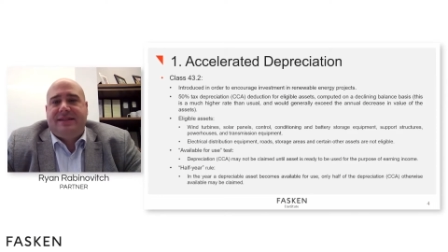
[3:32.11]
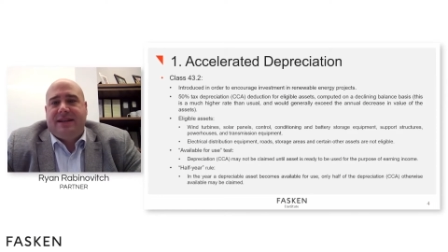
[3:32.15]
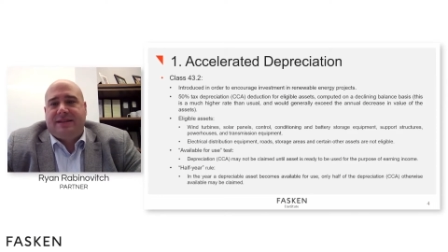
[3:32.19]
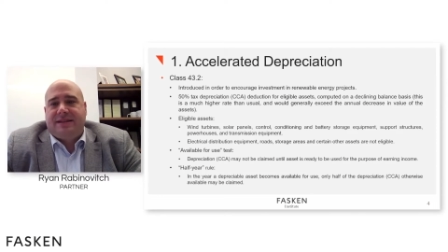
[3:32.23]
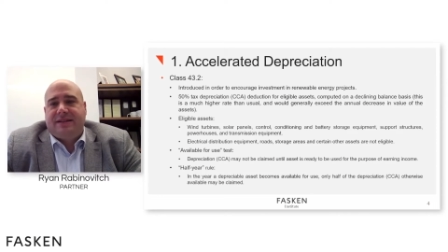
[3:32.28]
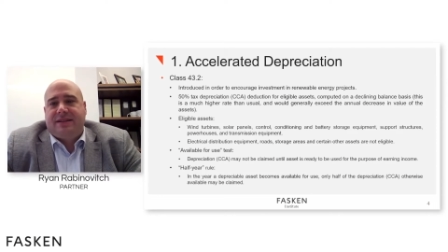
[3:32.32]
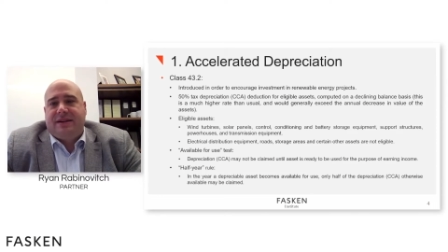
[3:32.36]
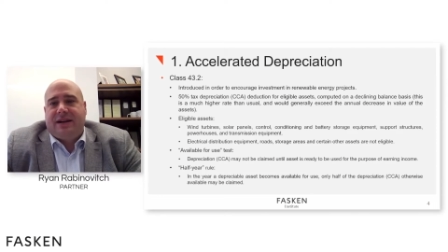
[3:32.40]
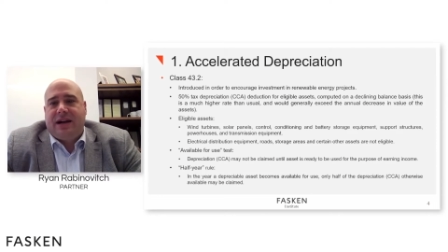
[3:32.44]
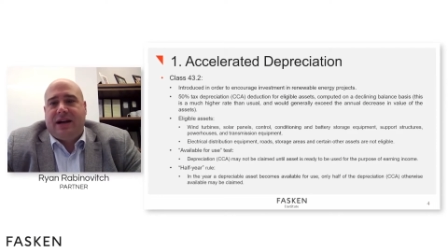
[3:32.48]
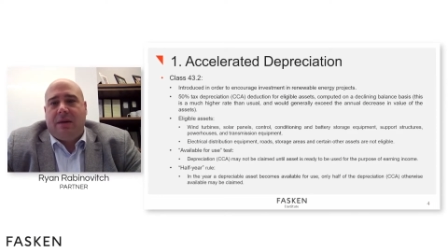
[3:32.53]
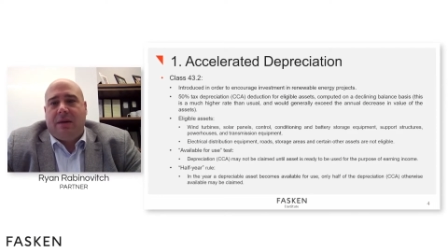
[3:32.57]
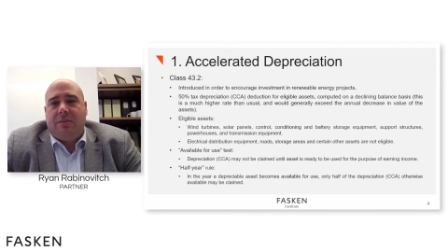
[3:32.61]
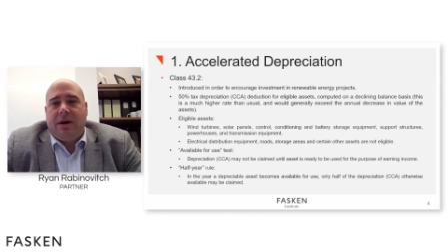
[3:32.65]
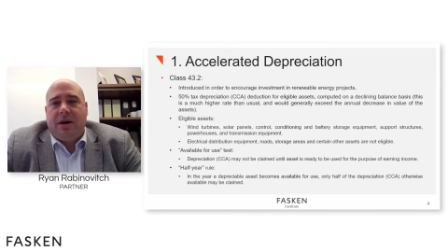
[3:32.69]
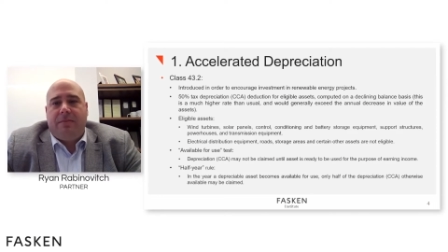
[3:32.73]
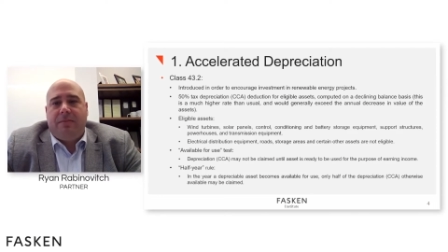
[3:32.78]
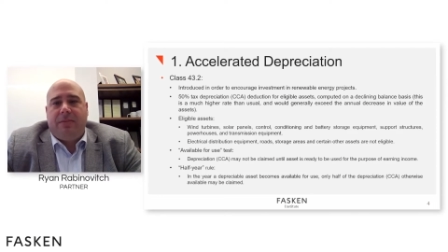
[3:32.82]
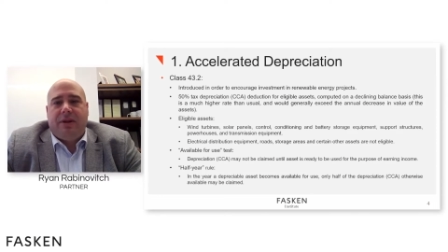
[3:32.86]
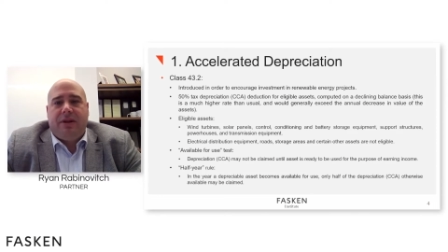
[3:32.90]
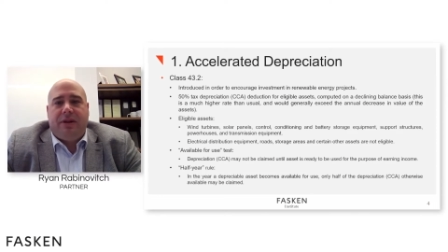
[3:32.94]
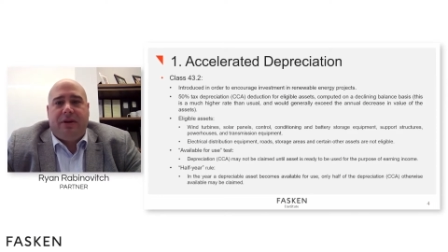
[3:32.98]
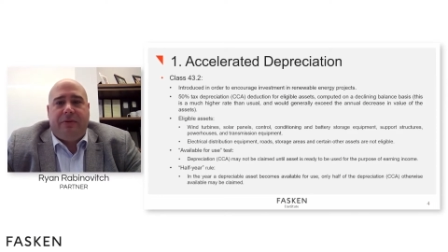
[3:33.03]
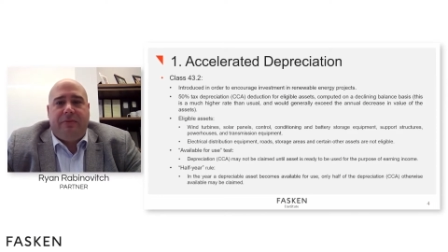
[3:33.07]
And that's going to come
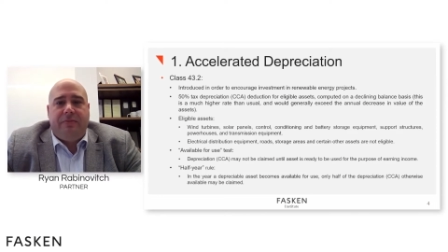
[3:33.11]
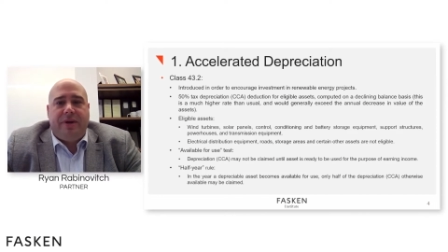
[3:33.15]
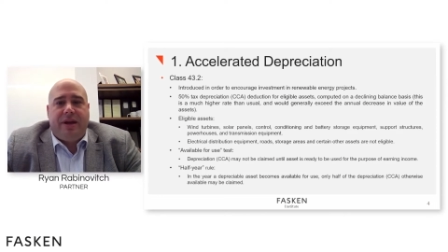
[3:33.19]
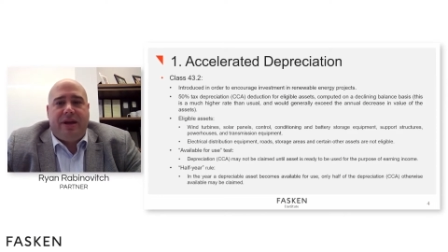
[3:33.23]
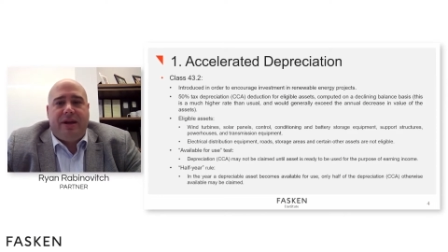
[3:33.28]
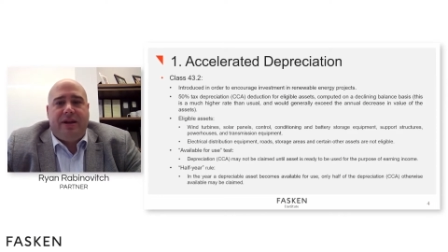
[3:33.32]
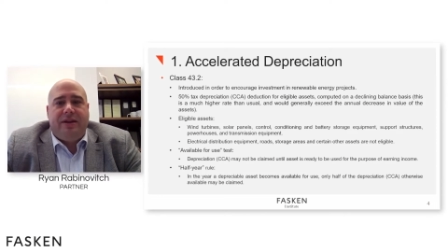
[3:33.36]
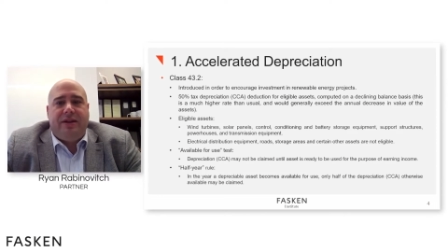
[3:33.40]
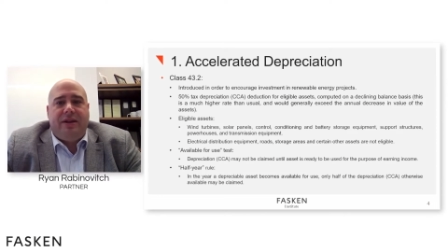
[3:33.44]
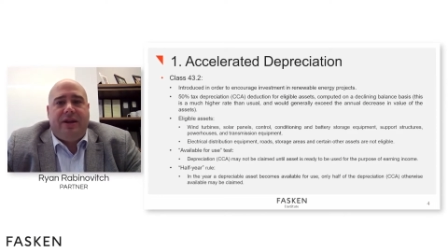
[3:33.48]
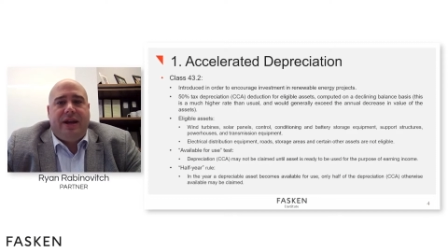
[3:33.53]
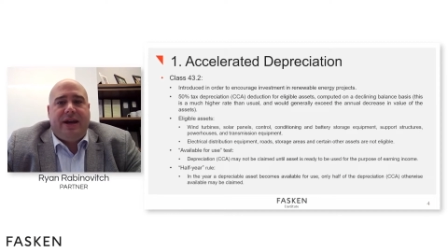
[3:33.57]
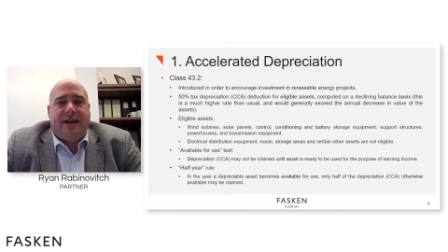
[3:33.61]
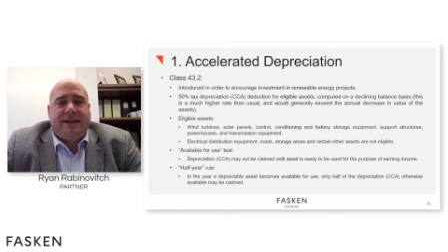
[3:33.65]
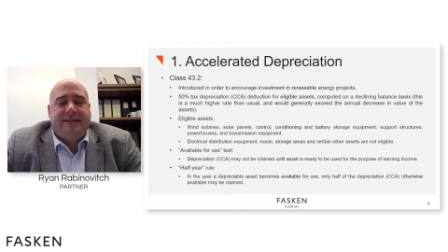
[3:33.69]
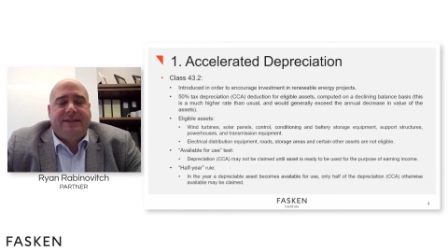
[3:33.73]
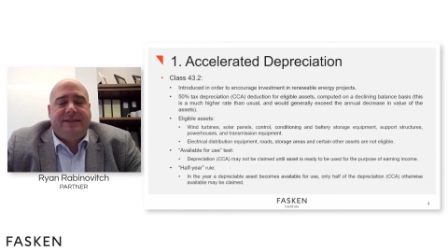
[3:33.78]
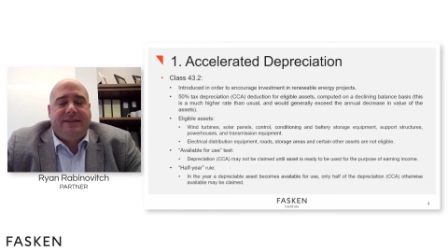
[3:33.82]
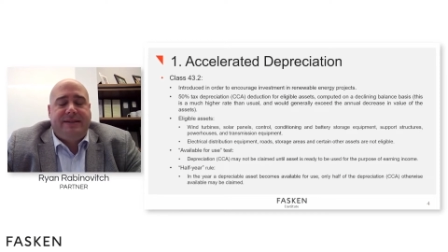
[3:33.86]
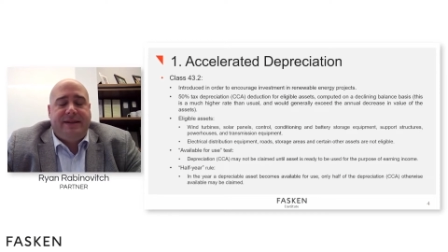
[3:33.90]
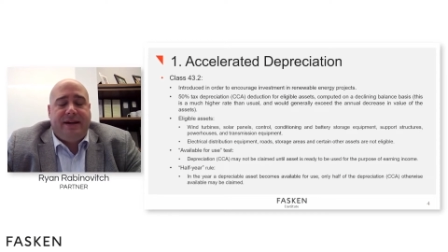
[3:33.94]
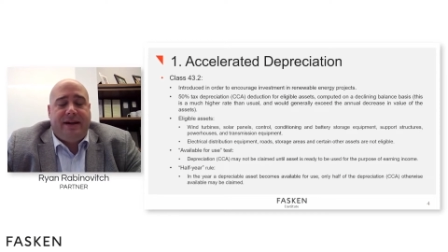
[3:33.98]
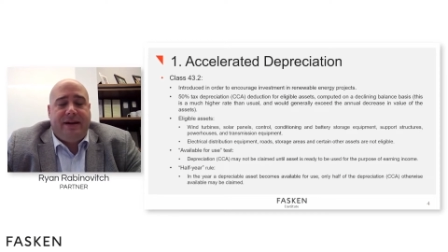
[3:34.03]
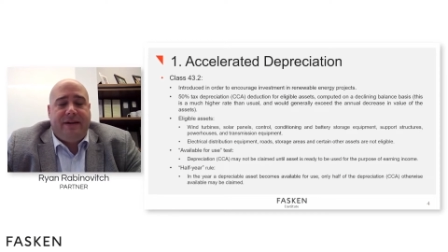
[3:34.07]
up a little bit in the
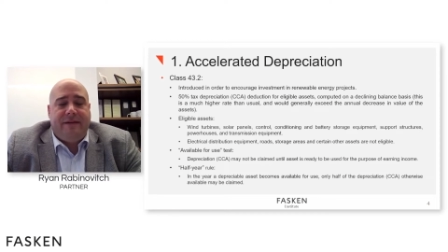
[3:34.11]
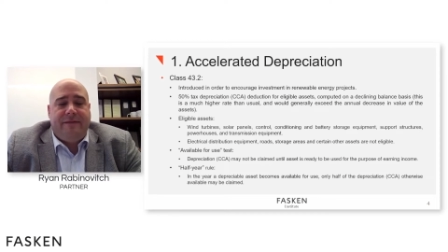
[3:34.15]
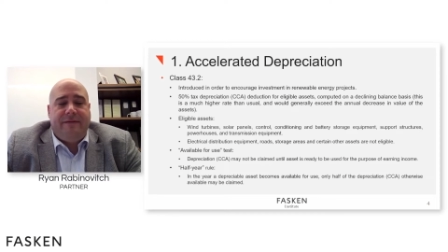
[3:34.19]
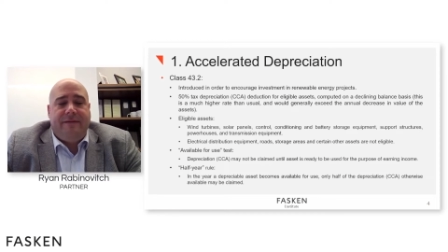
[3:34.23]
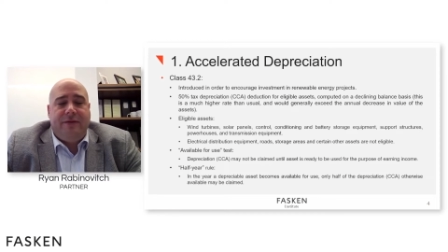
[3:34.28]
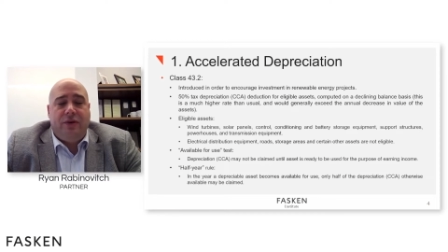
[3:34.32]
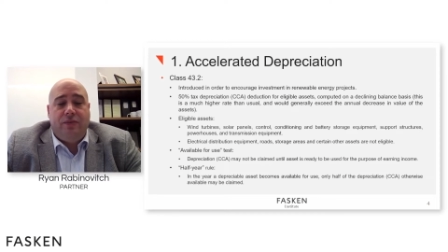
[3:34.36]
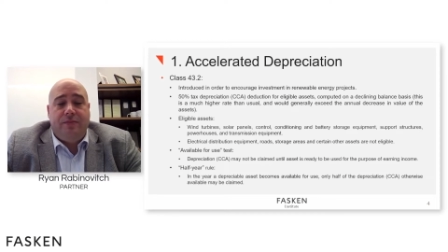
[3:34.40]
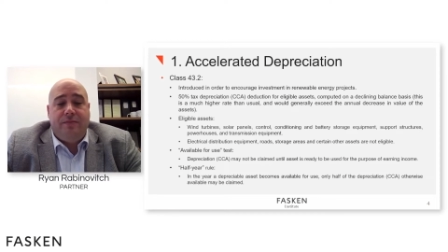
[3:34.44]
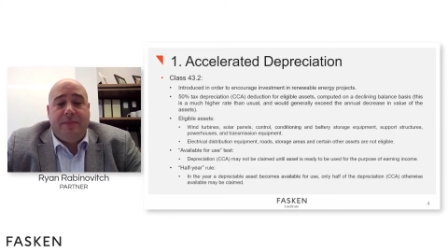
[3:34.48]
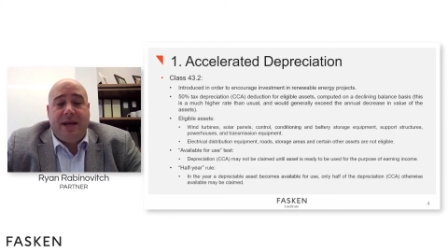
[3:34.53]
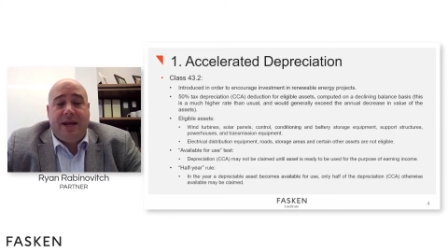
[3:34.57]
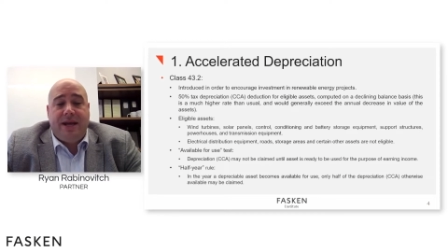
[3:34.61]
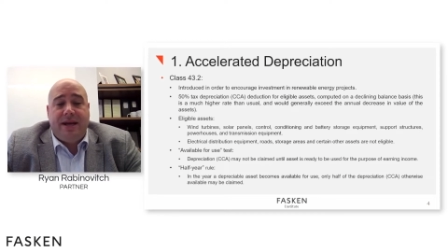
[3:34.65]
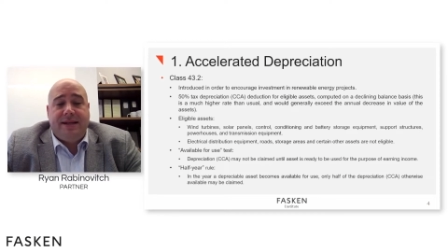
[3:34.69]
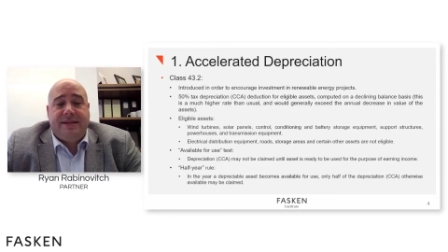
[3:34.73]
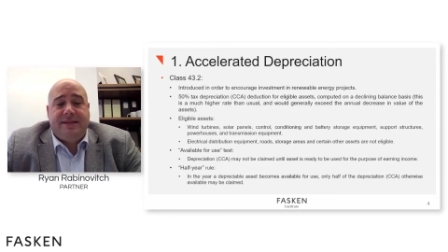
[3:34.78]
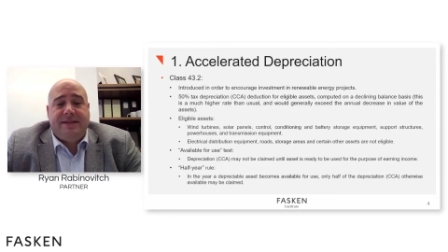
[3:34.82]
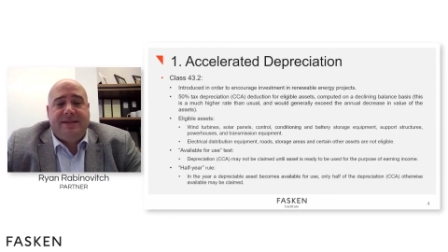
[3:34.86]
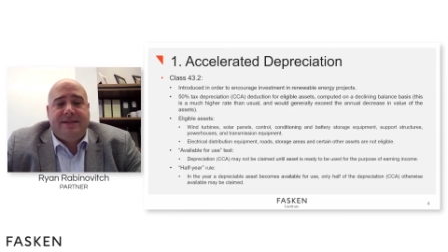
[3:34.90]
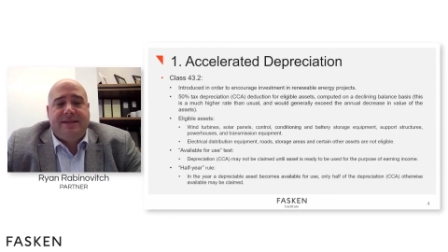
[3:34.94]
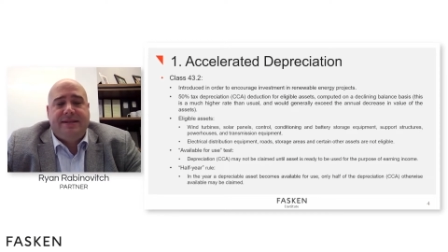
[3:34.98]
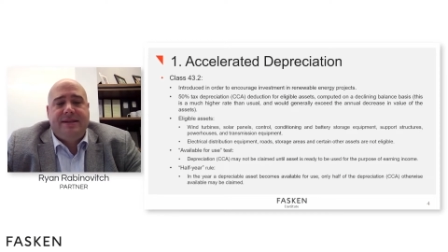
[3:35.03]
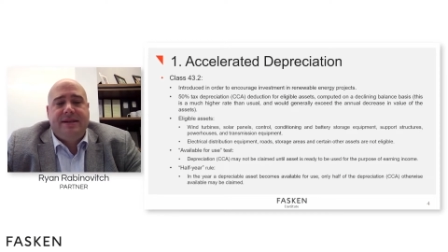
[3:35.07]
next few
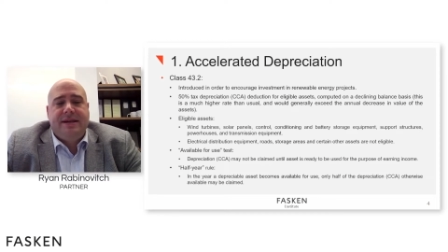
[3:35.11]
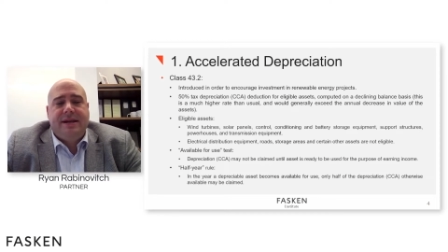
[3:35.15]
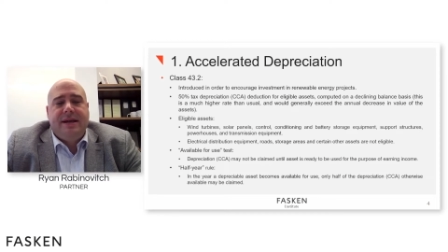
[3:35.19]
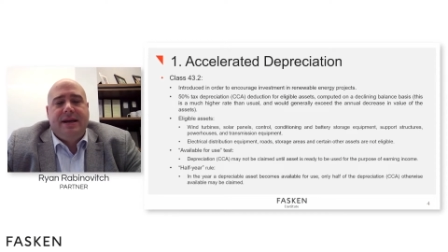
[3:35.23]
minutes.